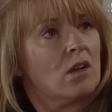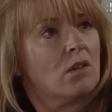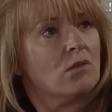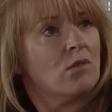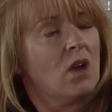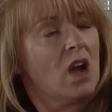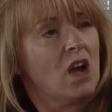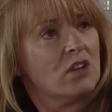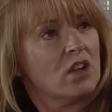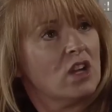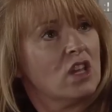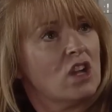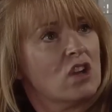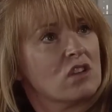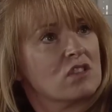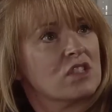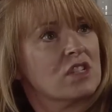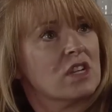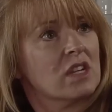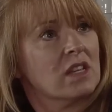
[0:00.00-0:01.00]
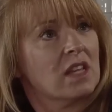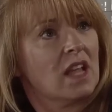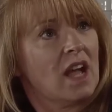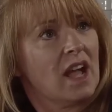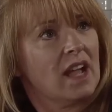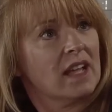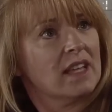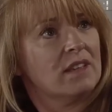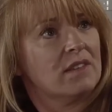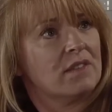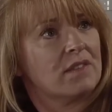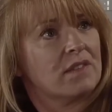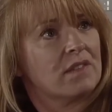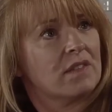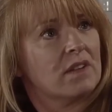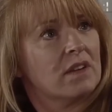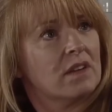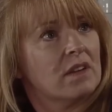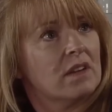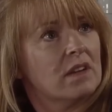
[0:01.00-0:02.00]
Rana lost her life.
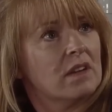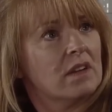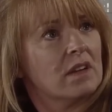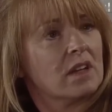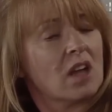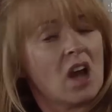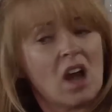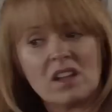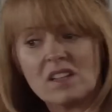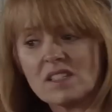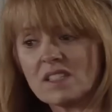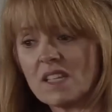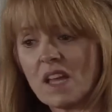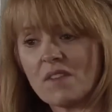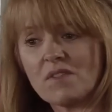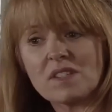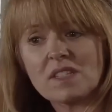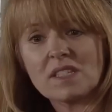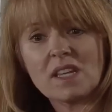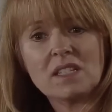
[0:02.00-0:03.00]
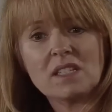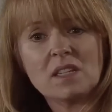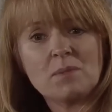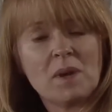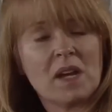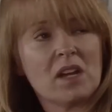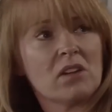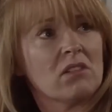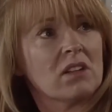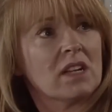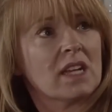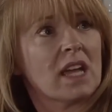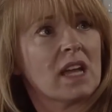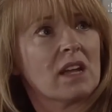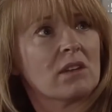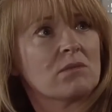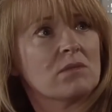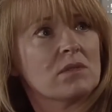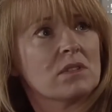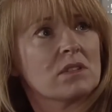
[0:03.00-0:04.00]
Carla's devastated by all
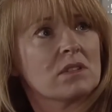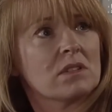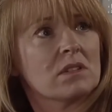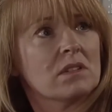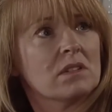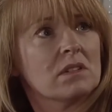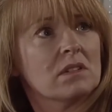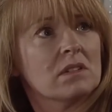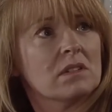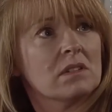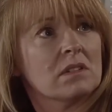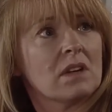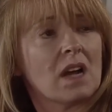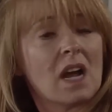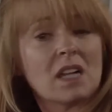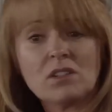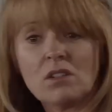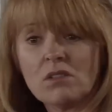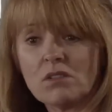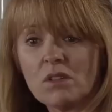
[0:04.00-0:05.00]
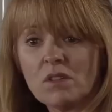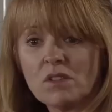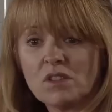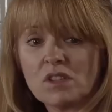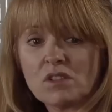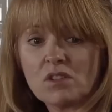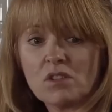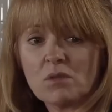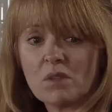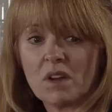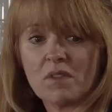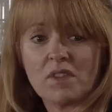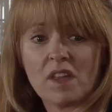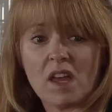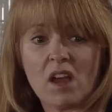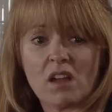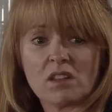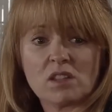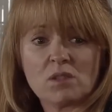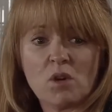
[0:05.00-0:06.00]
accounts. I don't know if she's going to have the
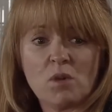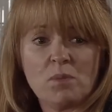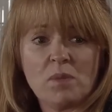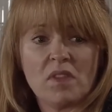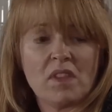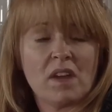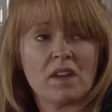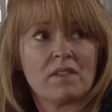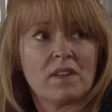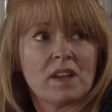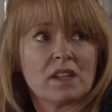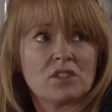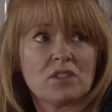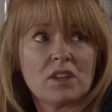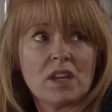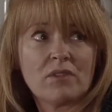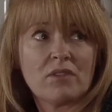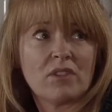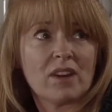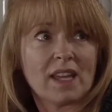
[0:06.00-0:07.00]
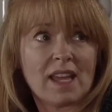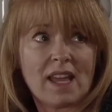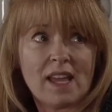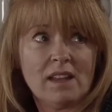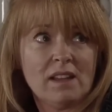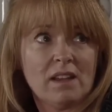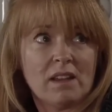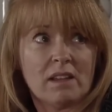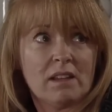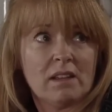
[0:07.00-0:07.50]
heart to open that factory ever again.